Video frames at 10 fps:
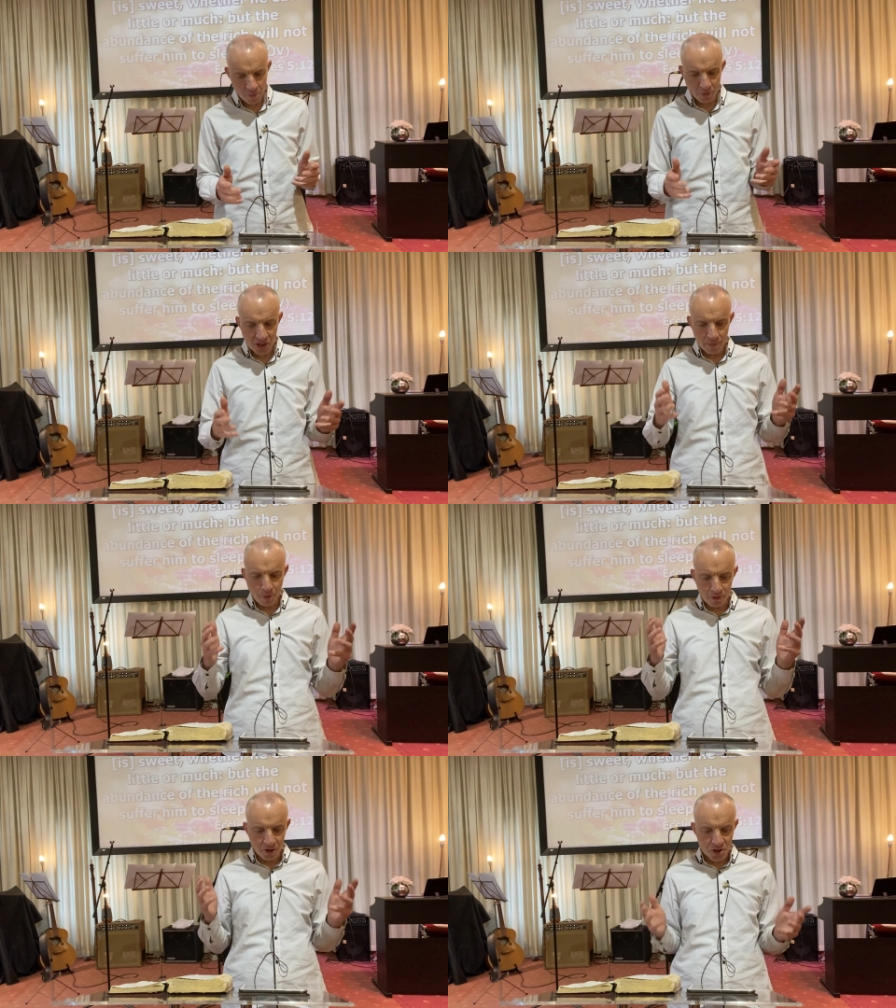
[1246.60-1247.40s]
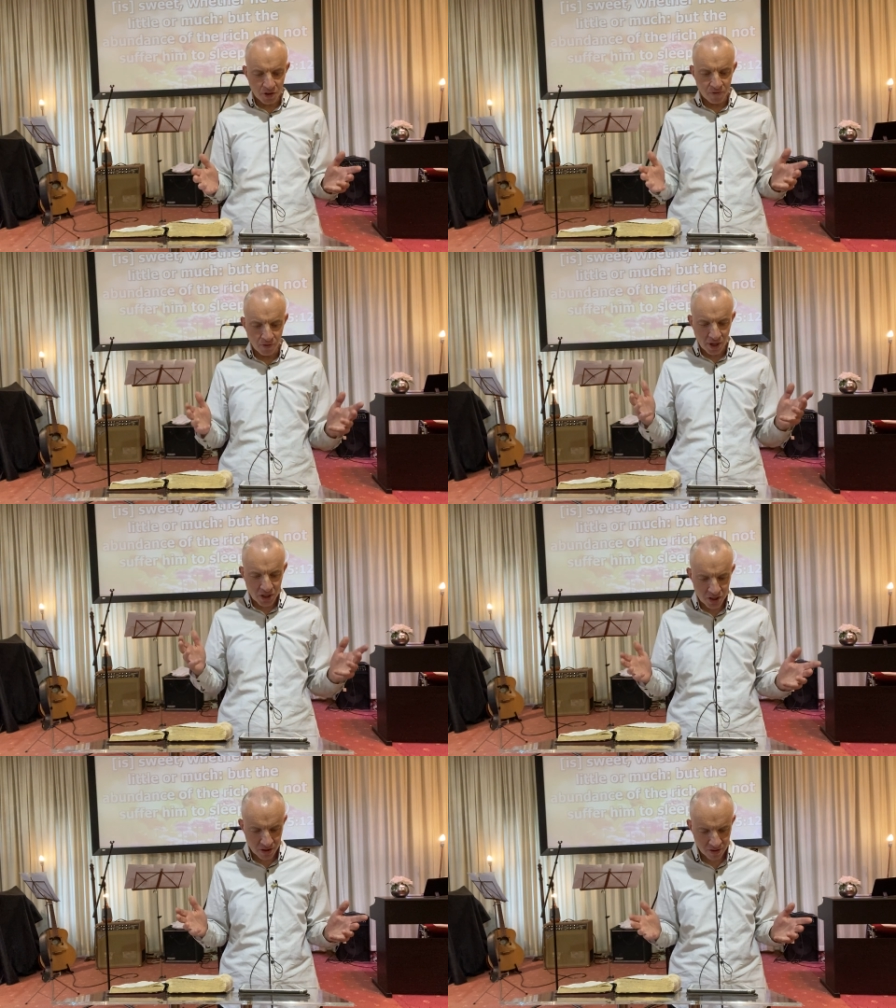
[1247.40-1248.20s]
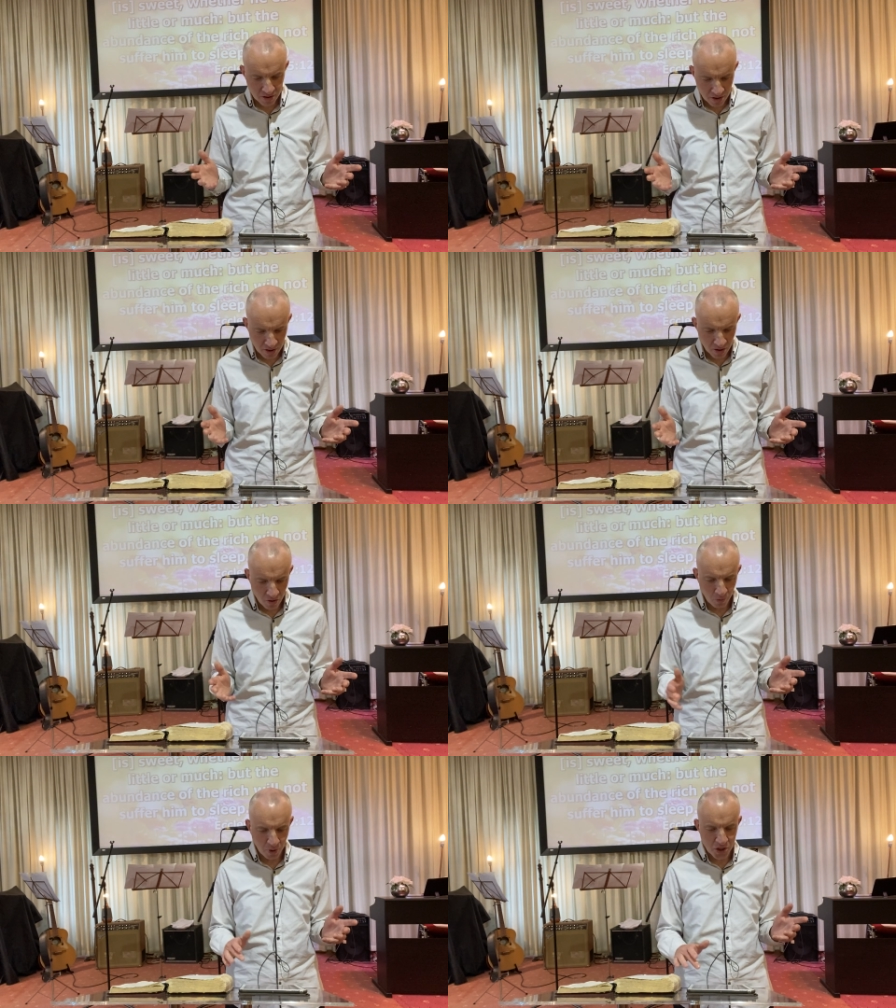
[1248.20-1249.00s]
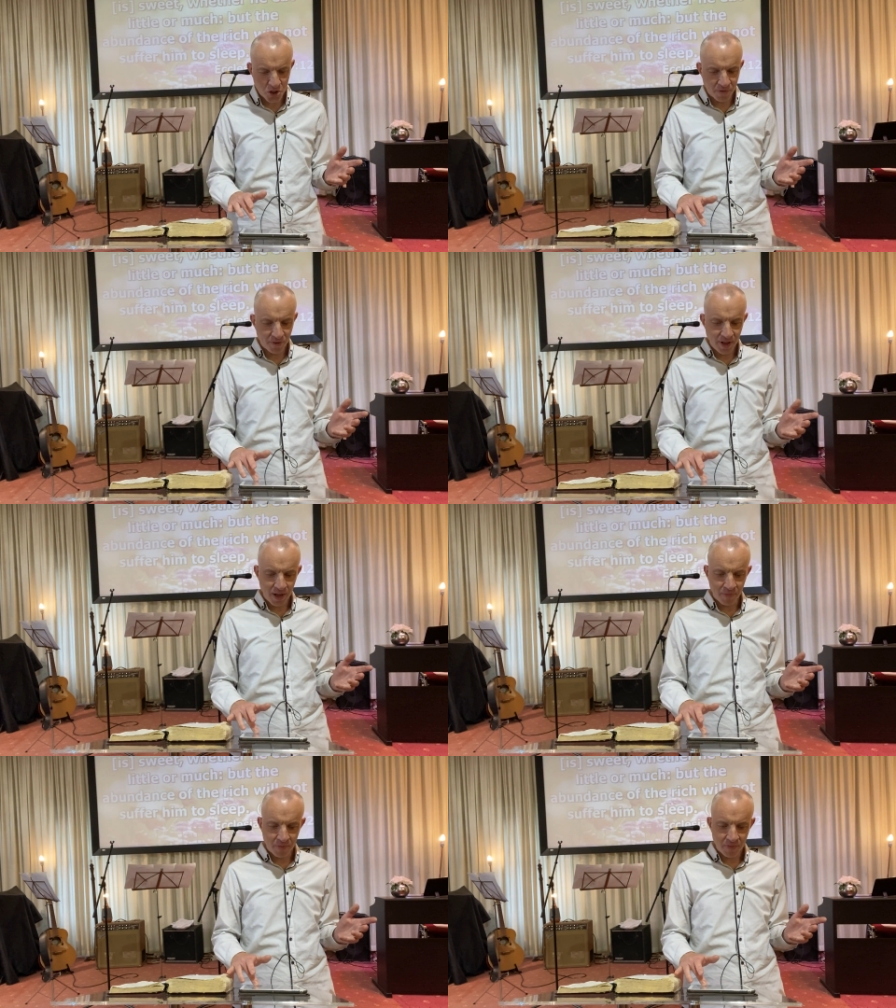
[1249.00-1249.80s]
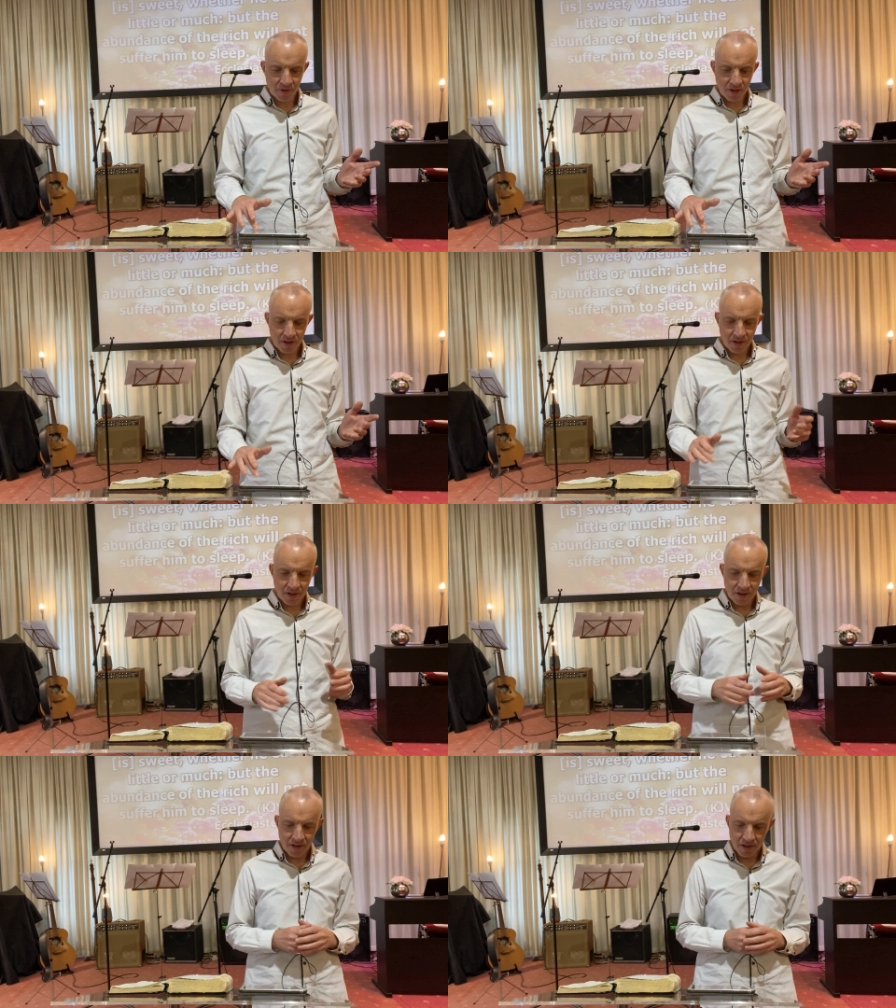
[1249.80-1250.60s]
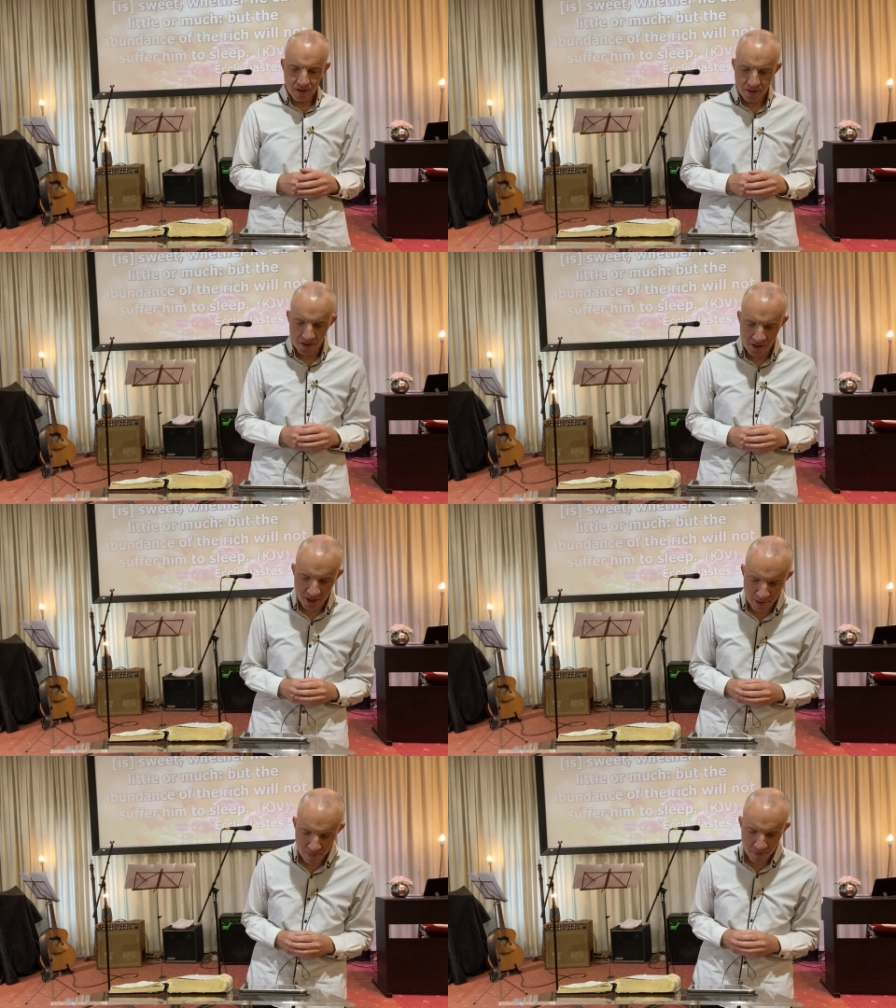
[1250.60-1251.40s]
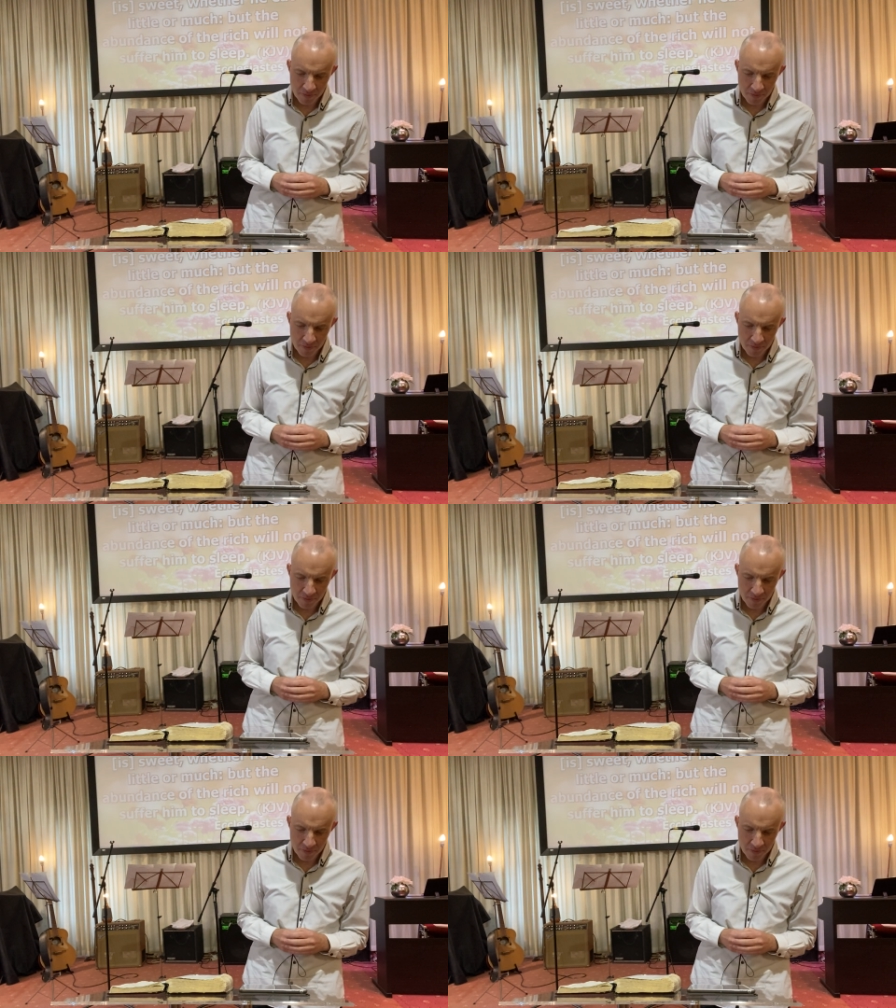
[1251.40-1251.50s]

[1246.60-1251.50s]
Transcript: But the abundance of the rich not suffer them to sleep.